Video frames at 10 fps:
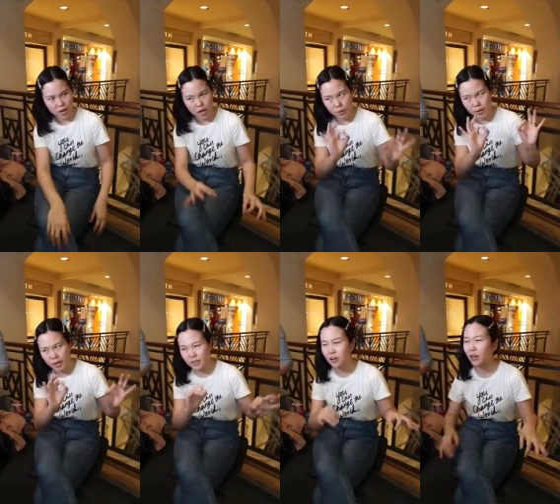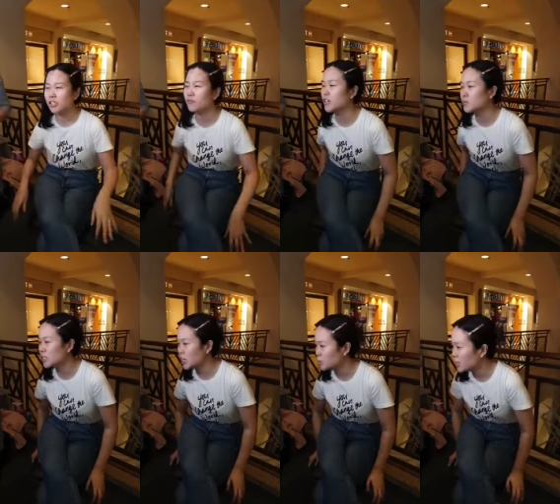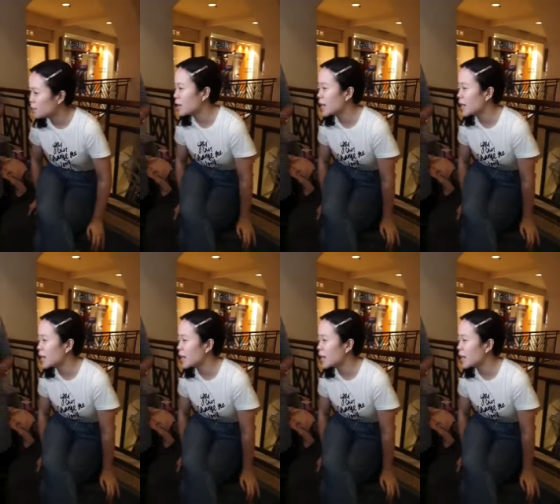Are we ready? Okay, so first we start with a